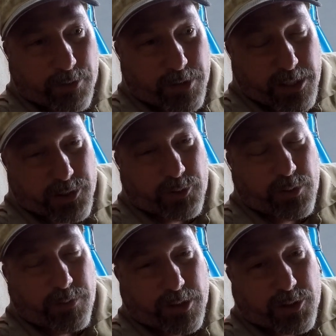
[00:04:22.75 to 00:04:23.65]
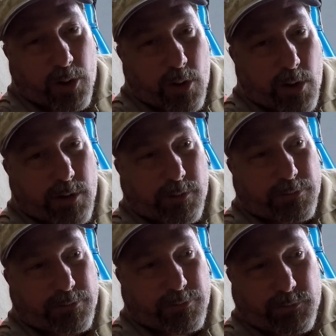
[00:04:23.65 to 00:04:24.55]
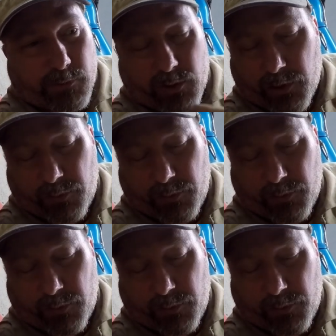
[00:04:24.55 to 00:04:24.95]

the history of this car just